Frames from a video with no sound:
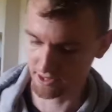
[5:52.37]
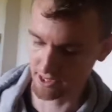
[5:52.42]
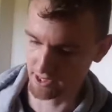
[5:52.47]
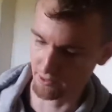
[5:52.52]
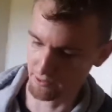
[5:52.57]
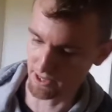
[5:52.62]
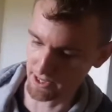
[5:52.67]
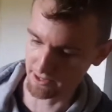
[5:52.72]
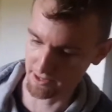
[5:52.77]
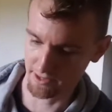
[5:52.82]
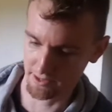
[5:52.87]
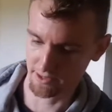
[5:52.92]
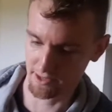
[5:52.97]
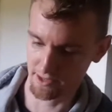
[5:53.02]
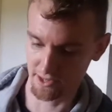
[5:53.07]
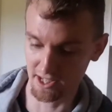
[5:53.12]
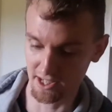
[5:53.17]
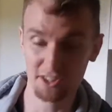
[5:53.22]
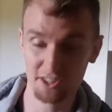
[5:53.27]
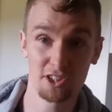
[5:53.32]
Anyway,
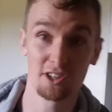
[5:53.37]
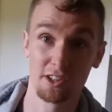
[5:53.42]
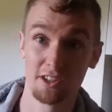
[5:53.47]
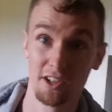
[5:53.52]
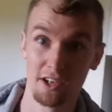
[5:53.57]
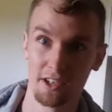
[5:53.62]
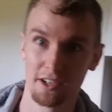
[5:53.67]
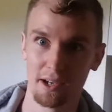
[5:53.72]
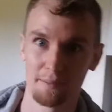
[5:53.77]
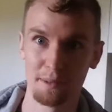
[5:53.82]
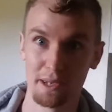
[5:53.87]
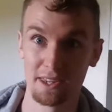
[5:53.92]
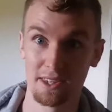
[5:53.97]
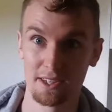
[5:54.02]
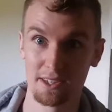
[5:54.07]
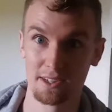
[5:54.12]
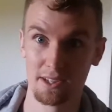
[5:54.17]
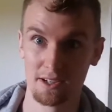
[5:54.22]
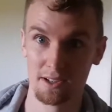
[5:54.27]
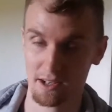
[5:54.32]
the things you learn, I mean,
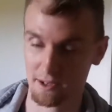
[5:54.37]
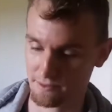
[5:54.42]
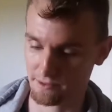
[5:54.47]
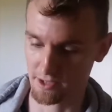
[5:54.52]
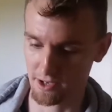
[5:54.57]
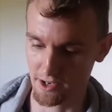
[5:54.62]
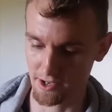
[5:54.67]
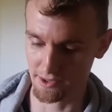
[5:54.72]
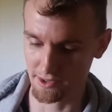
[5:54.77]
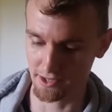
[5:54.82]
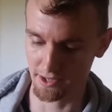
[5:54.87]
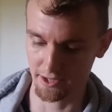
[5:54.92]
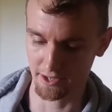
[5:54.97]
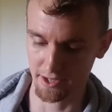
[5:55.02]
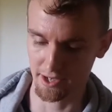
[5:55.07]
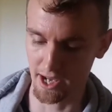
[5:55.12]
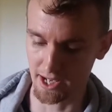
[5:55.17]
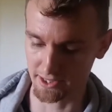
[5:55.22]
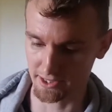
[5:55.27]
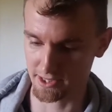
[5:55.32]
this year I've learned
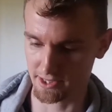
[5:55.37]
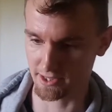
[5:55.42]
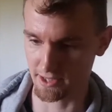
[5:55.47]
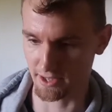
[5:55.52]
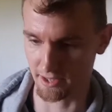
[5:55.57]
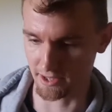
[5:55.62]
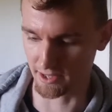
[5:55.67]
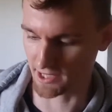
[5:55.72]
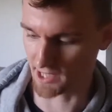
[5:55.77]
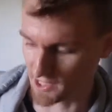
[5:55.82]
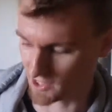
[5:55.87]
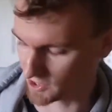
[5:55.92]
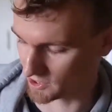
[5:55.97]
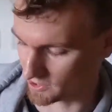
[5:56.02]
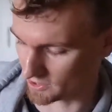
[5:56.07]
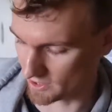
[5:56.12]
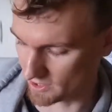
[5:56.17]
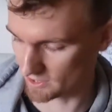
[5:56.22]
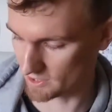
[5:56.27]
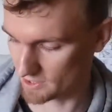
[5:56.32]
that nuts are
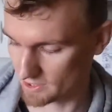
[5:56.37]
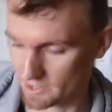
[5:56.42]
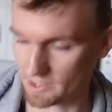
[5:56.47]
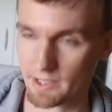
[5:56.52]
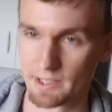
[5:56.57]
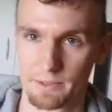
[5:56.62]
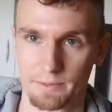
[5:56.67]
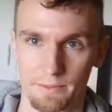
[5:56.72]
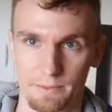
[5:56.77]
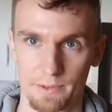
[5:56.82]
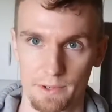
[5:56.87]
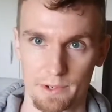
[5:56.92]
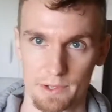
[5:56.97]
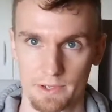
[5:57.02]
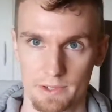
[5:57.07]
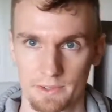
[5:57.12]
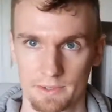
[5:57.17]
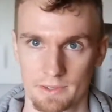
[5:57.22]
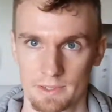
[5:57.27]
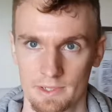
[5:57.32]
actually a kind of
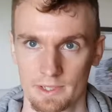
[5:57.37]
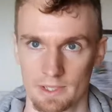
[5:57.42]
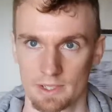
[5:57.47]
fruit.